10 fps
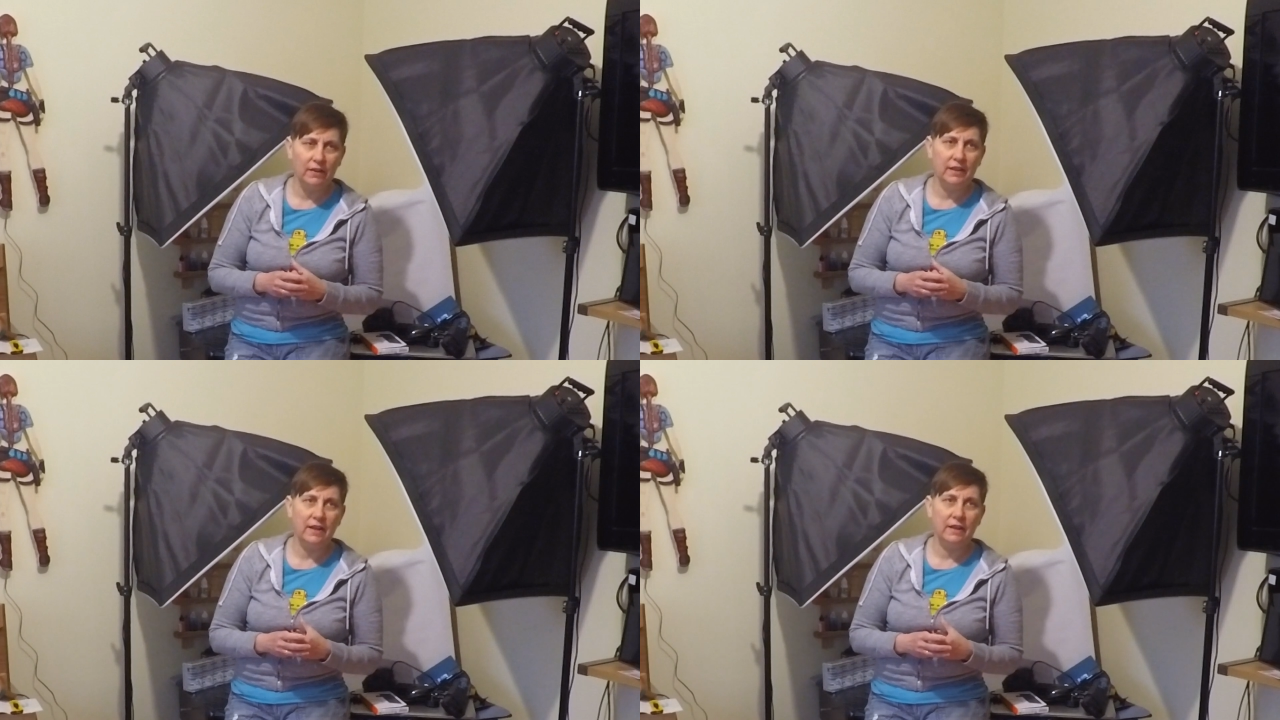
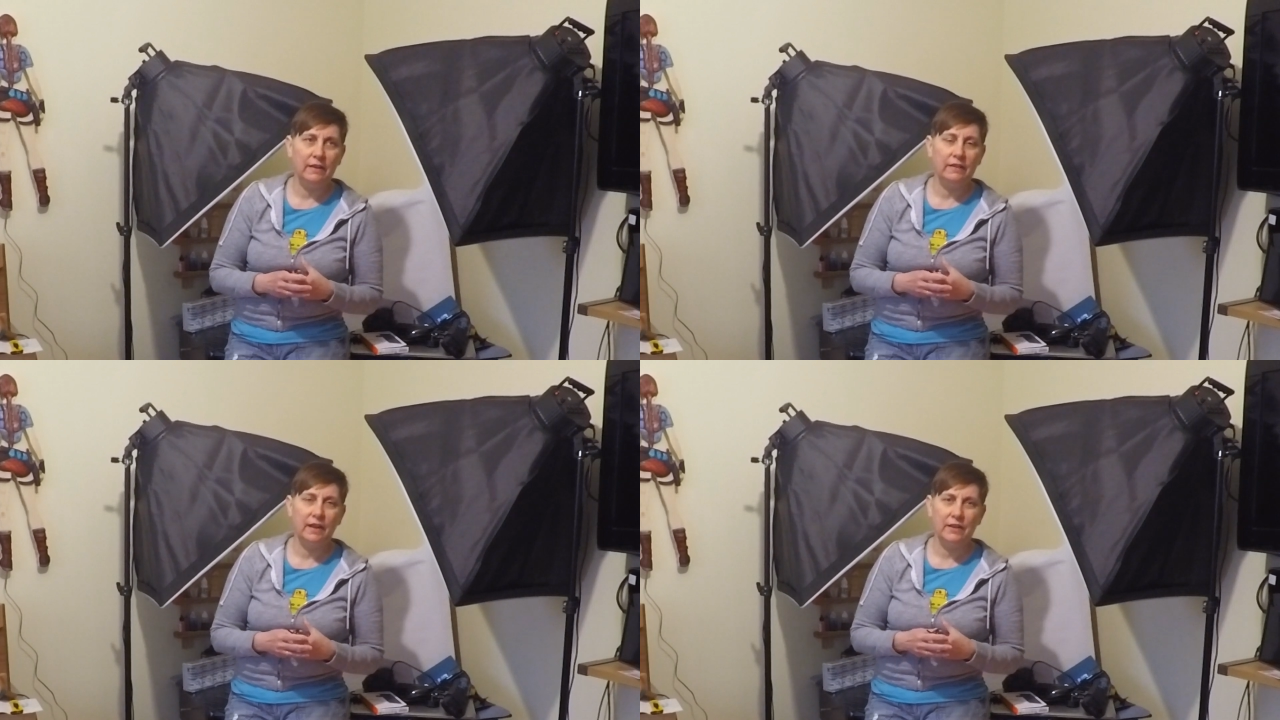
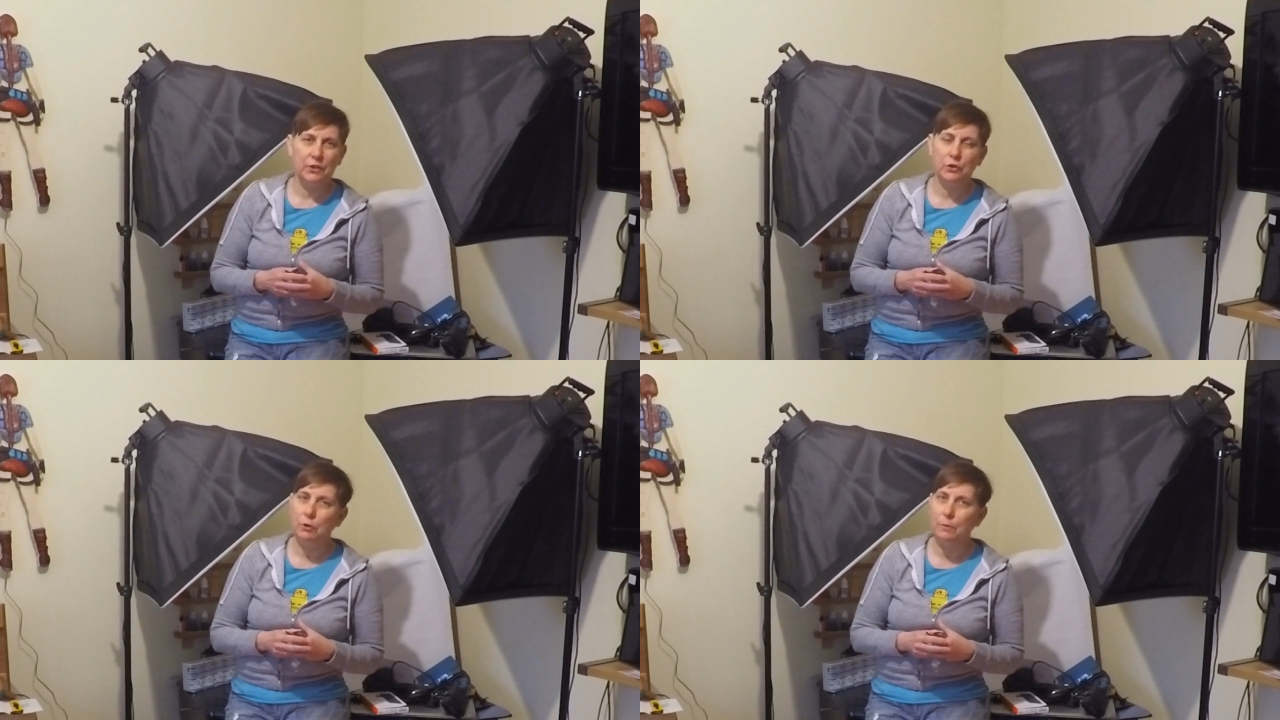again, as
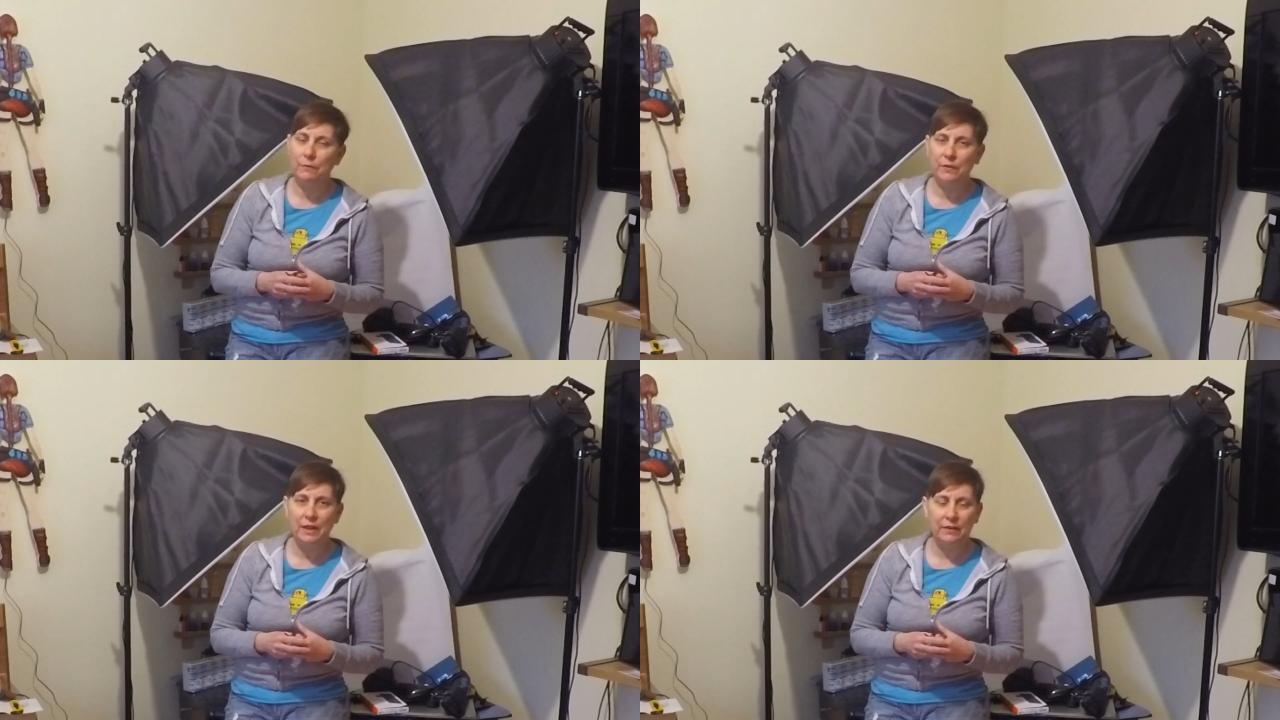I do
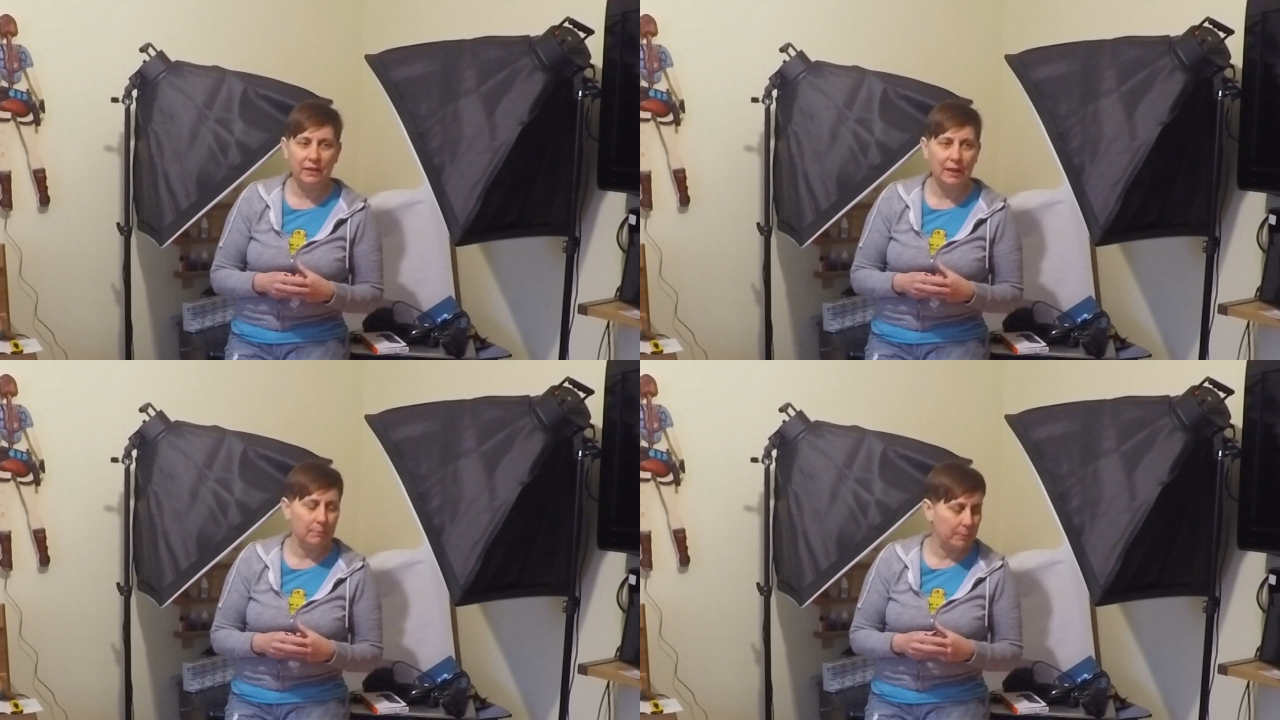every now and
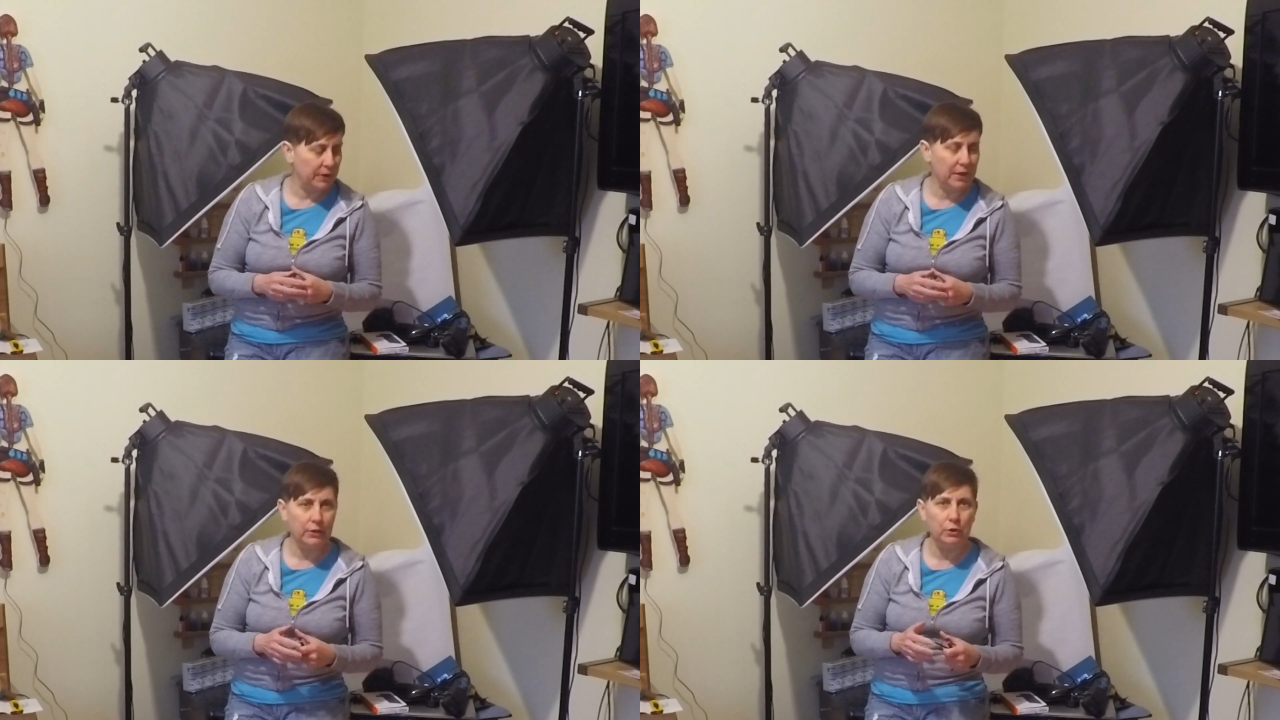again, but
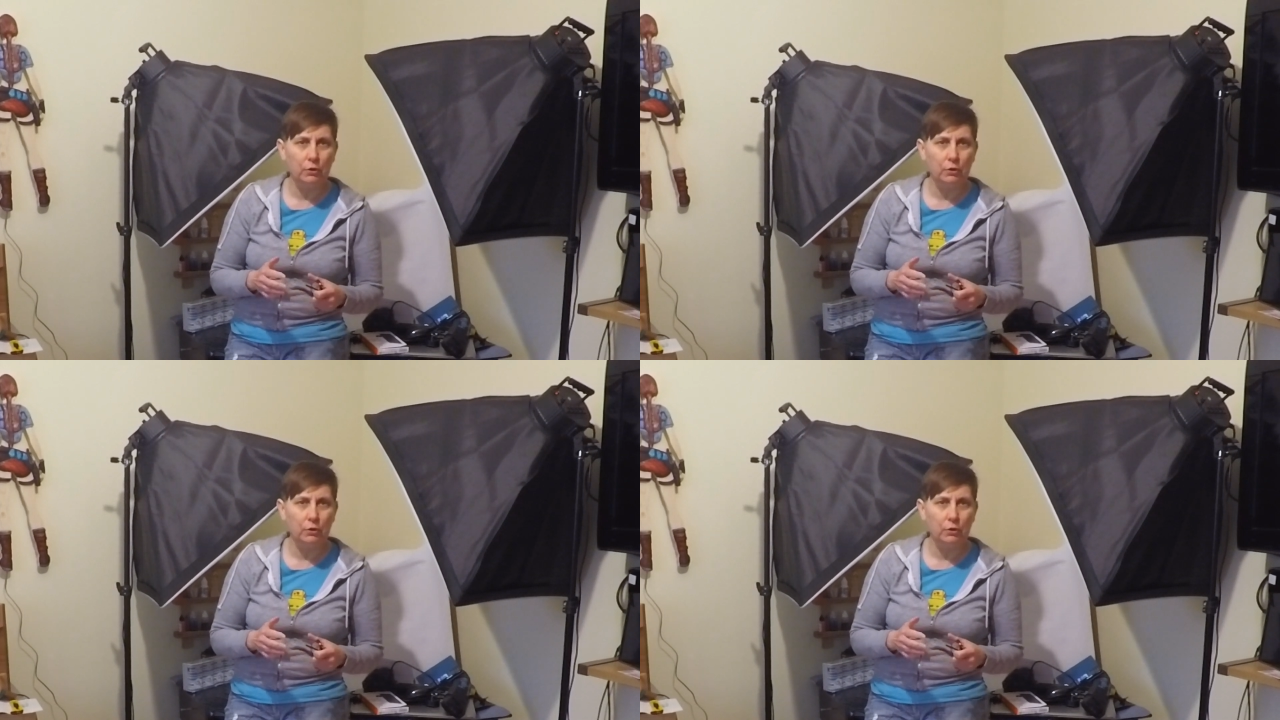then